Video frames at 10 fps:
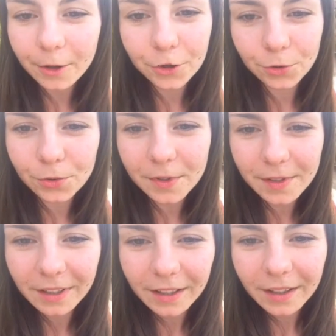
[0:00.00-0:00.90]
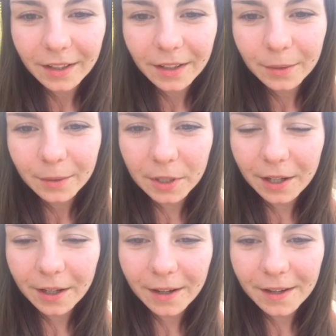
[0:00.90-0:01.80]
shoes
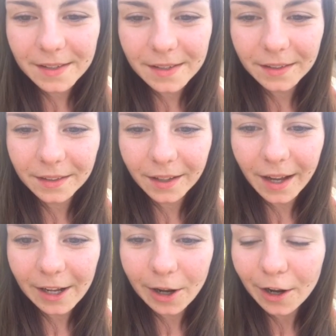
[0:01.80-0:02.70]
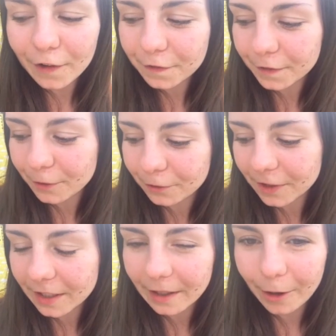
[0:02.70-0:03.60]
because I love the
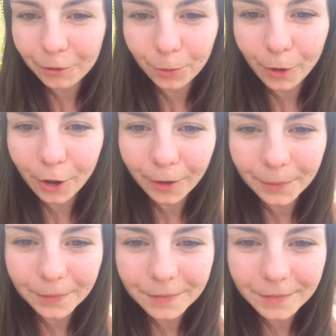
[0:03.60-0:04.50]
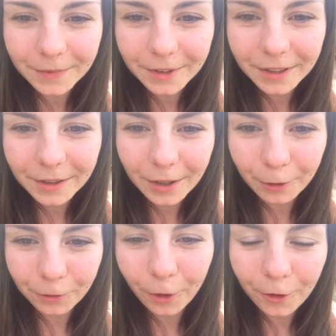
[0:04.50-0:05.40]
feeling of
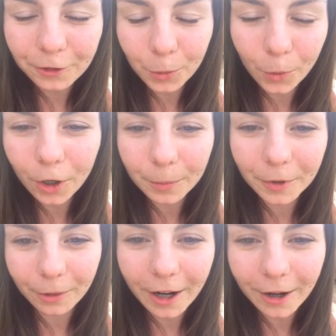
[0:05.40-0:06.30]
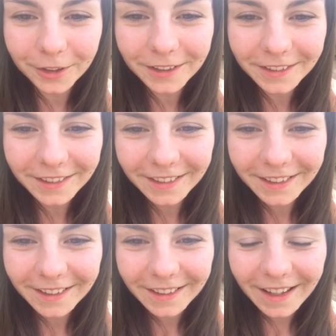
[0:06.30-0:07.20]
a warm ground,
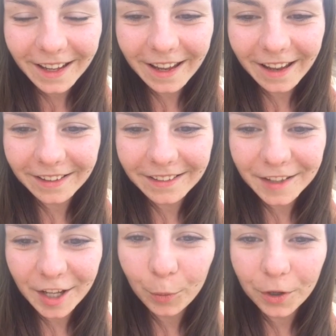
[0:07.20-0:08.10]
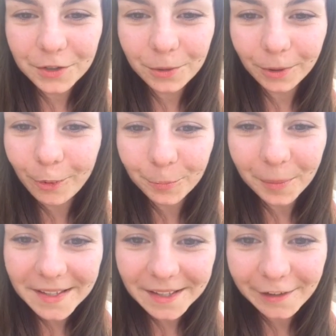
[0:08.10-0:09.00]
and I want to ground
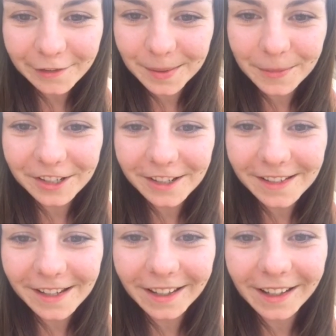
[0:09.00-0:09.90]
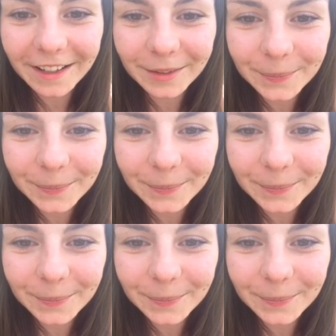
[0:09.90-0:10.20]
myself as much as I can.